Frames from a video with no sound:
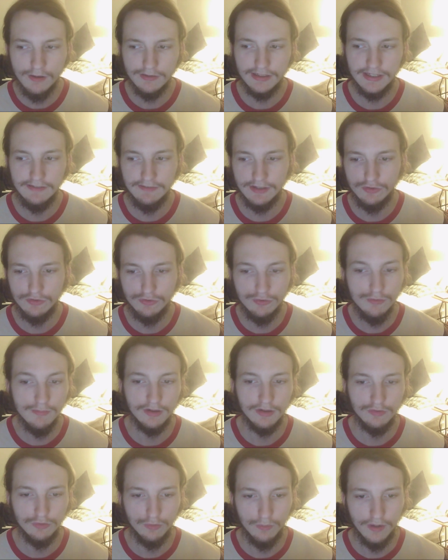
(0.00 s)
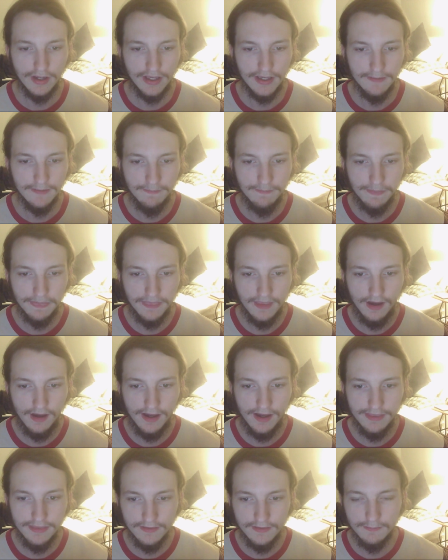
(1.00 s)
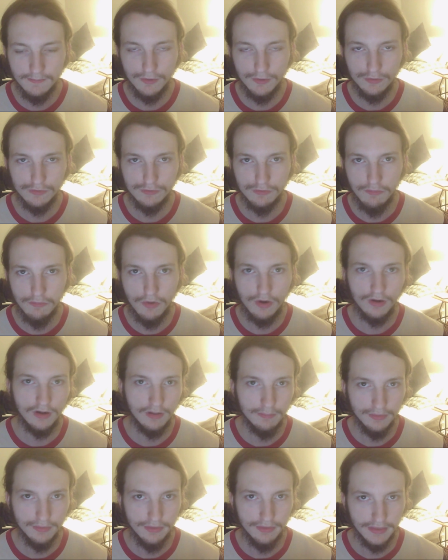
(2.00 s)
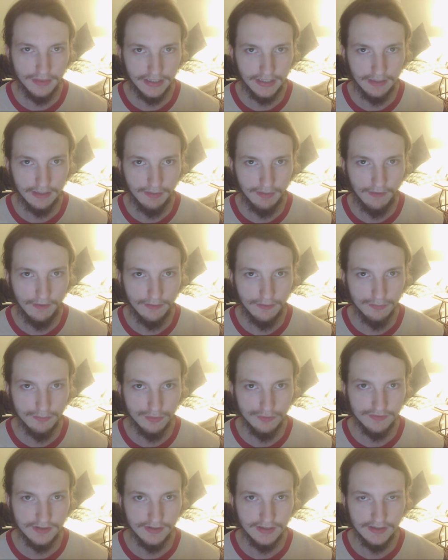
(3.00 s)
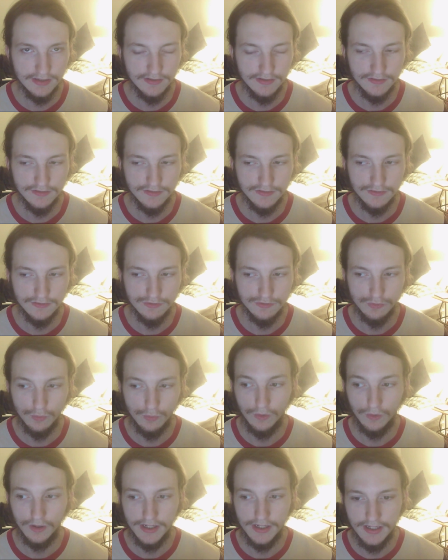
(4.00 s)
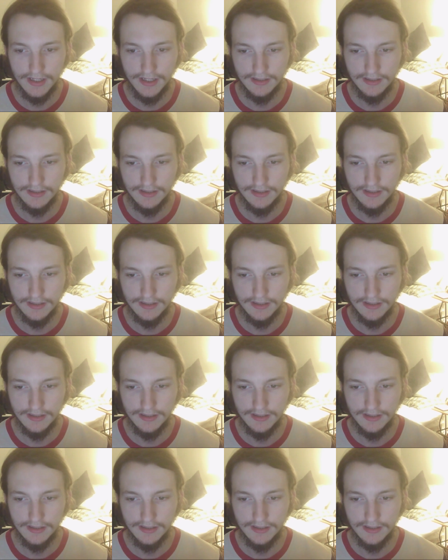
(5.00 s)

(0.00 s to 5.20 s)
giving too much away, I think the most remarkable thing about the movie's story and